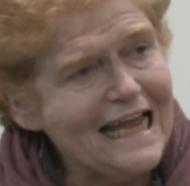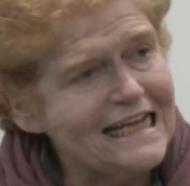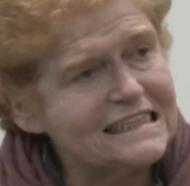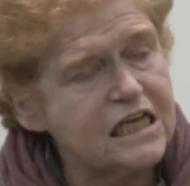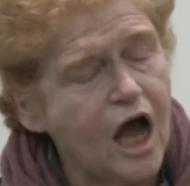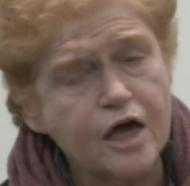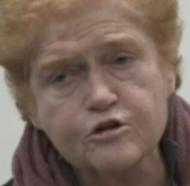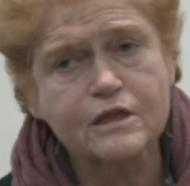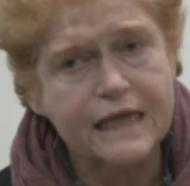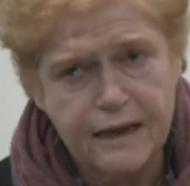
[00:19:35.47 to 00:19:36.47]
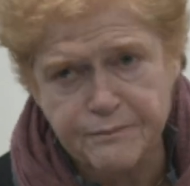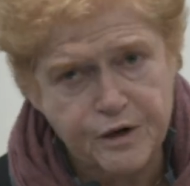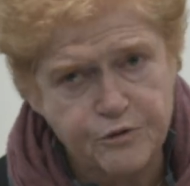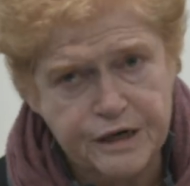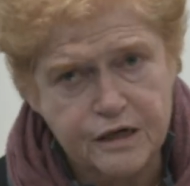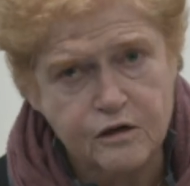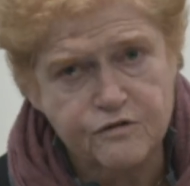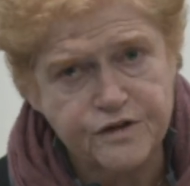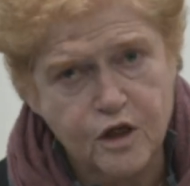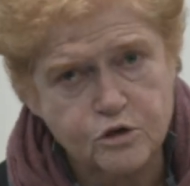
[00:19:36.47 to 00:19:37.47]
It's utterly hypocritical
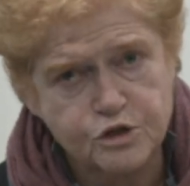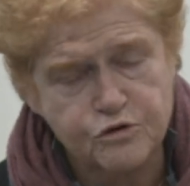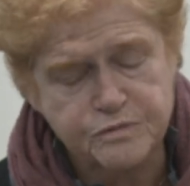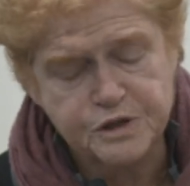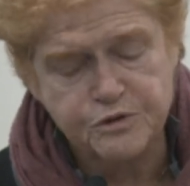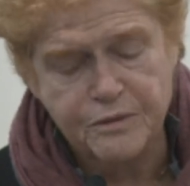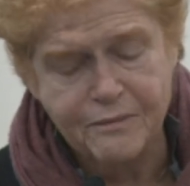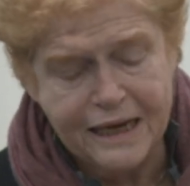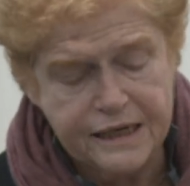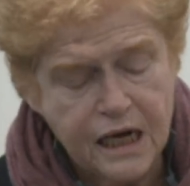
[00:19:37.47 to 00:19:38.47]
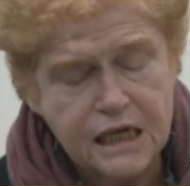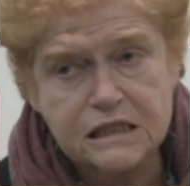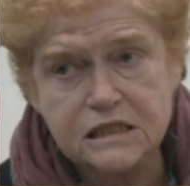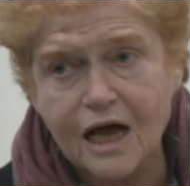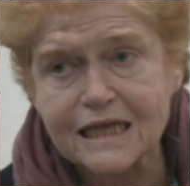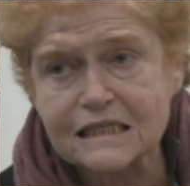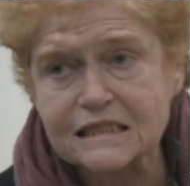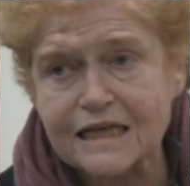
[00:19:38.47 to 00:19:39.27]
for those groups to remain silent.